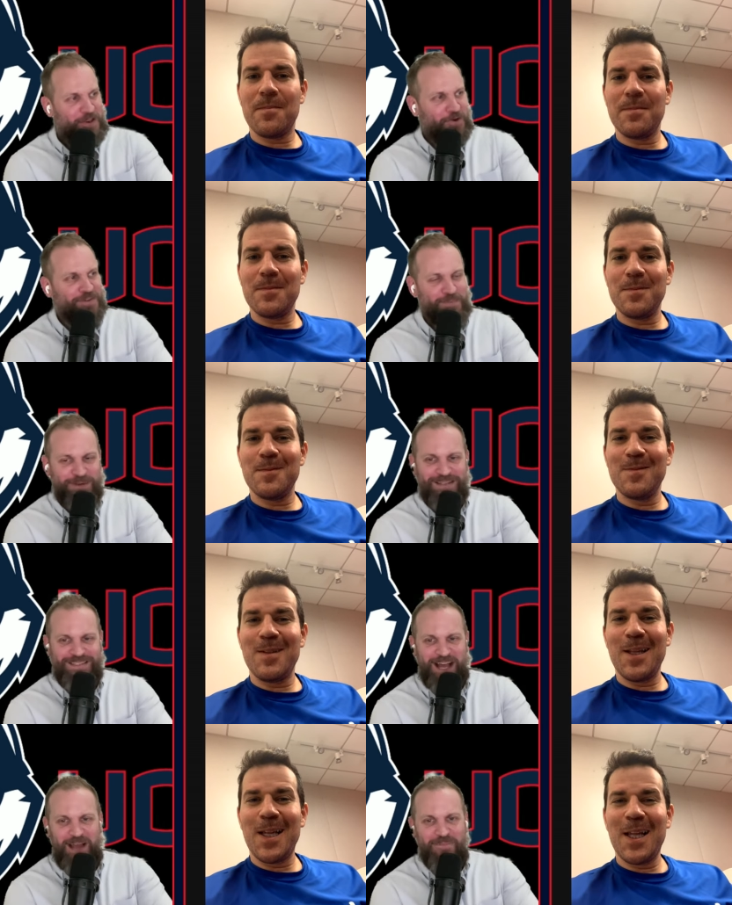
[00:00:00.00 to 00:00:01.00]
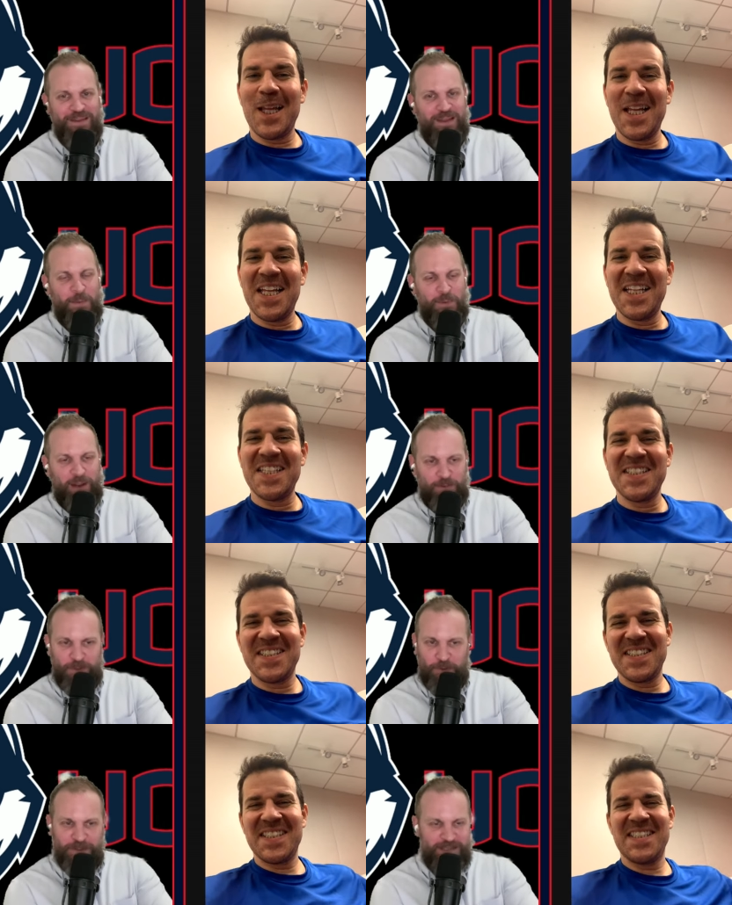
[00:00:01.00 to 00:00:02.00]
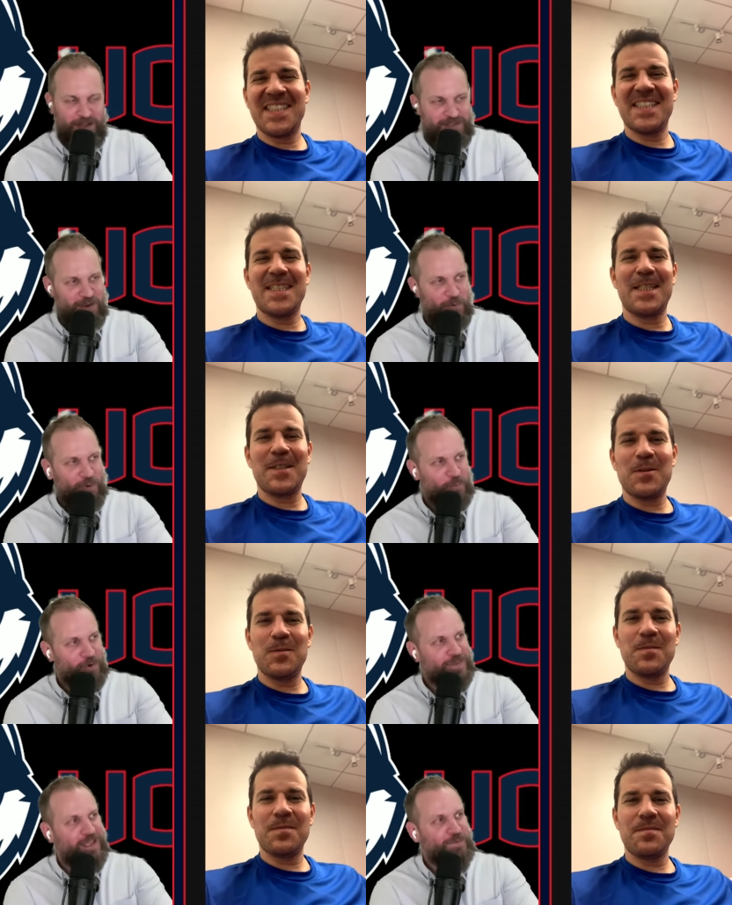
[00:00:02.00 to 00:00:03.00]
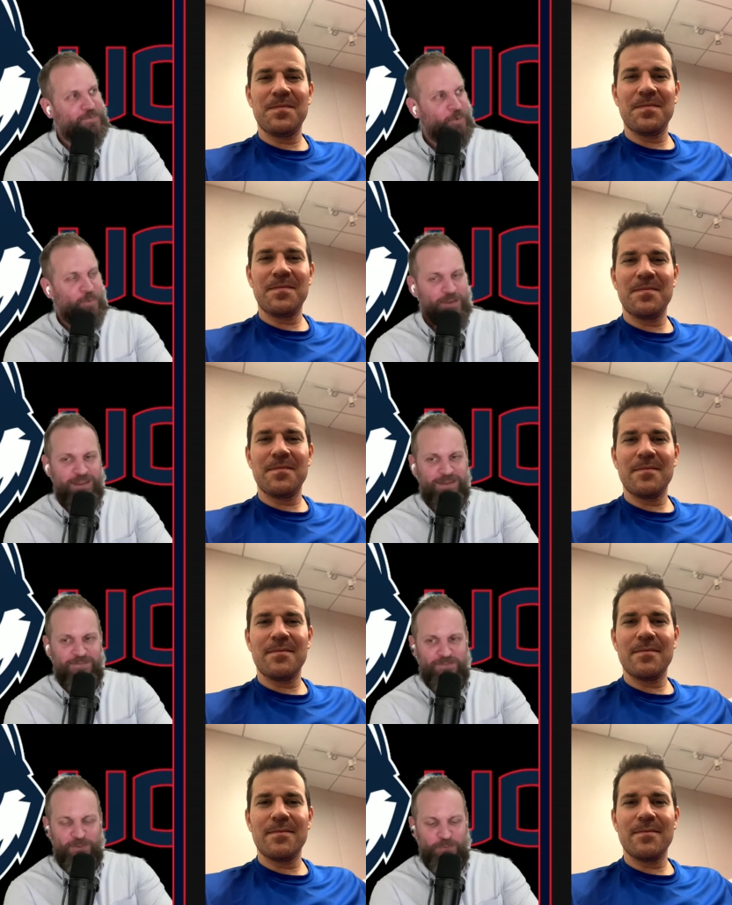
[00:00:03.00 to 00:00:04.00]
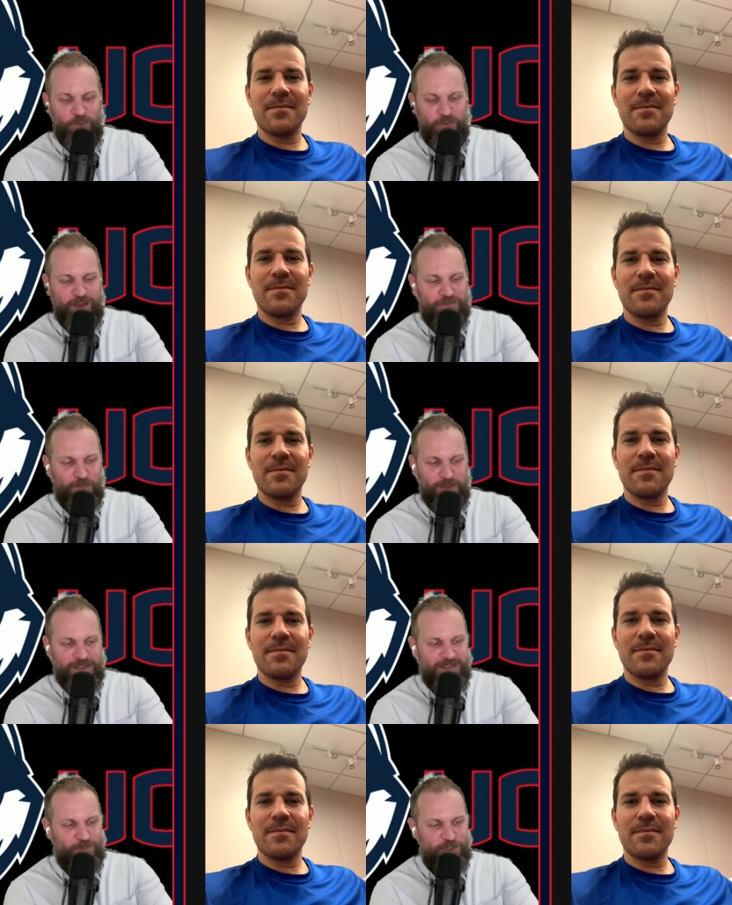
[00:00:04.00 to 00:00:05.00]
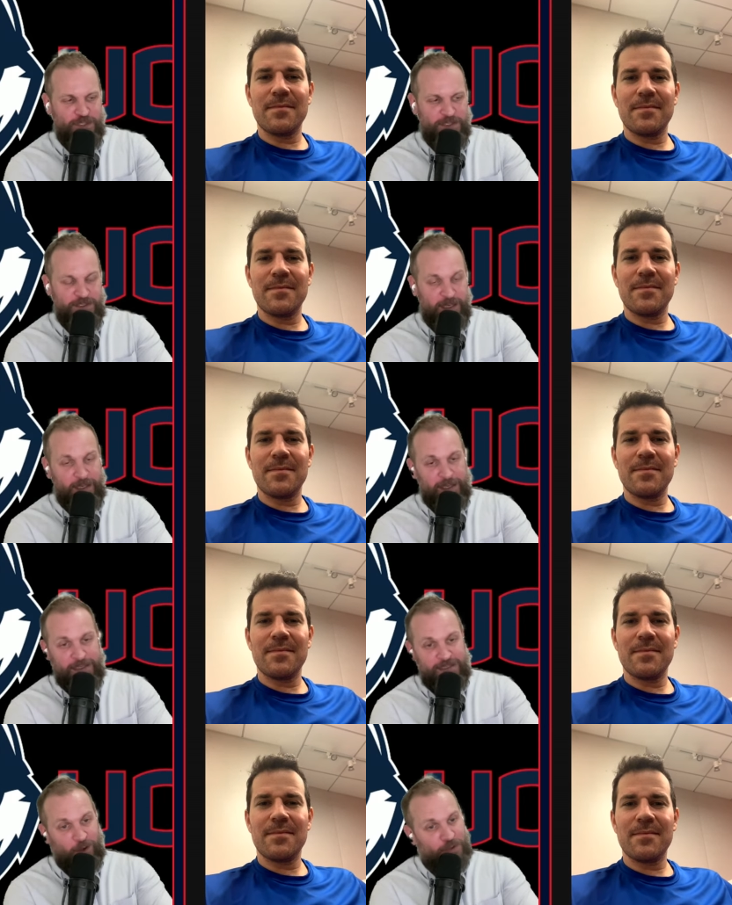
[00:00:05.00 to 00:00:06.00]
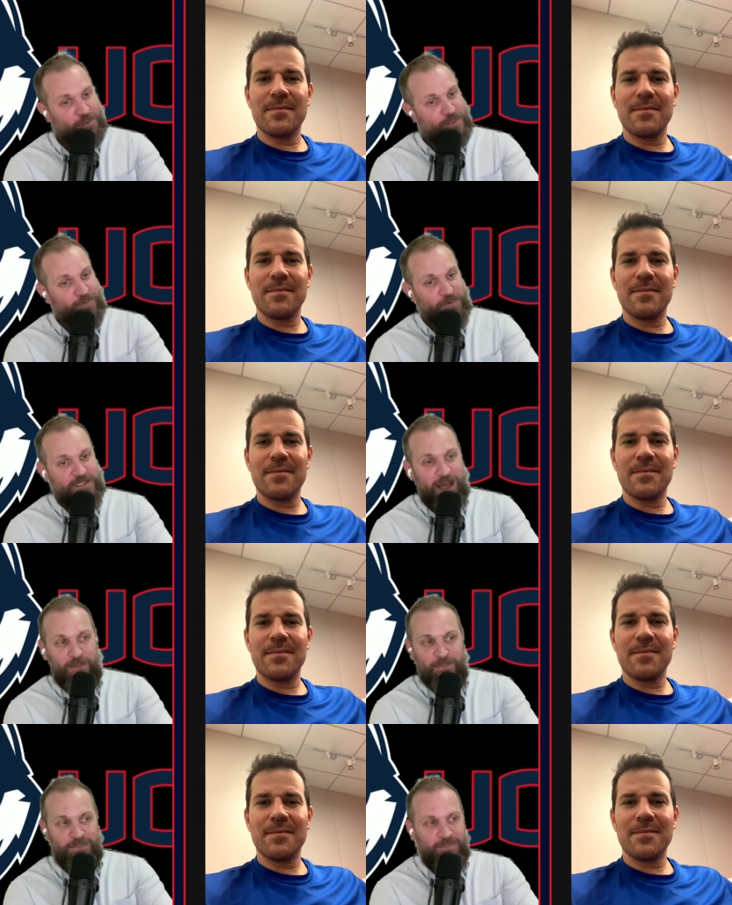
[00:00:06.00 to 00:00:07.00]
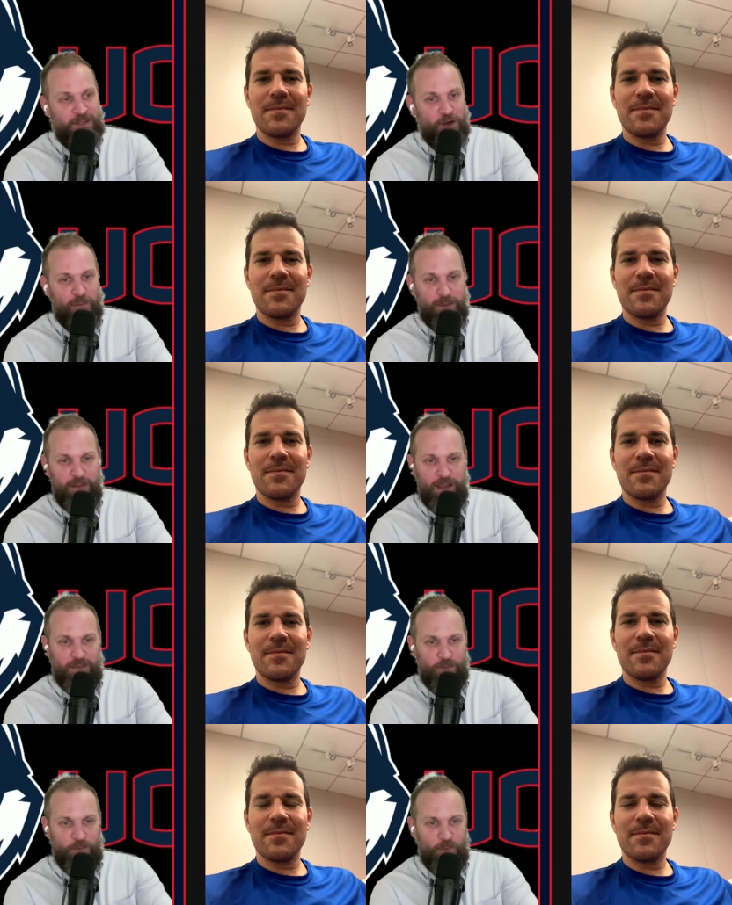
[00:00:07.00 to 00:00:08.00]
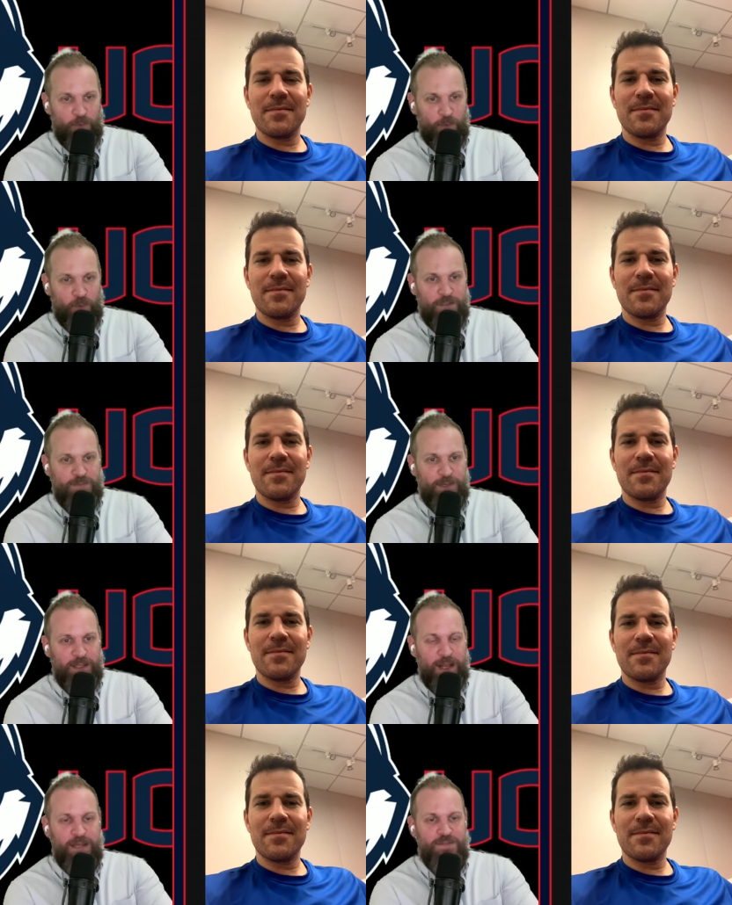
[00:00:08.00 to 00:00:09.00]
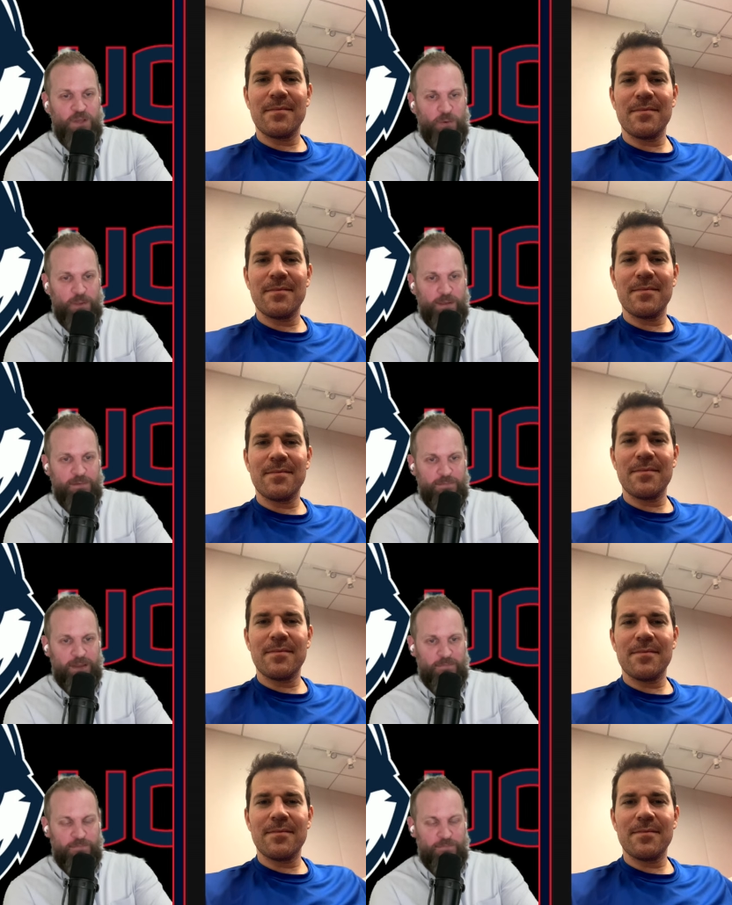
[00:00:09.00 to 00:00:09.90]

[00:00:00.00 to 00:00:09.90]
Speaker 1: you're limited time. But I will only I'll say one more thing before we leave. We move on from this, which is also a different time. You know what I mean? Like there were there weren't as many guys going that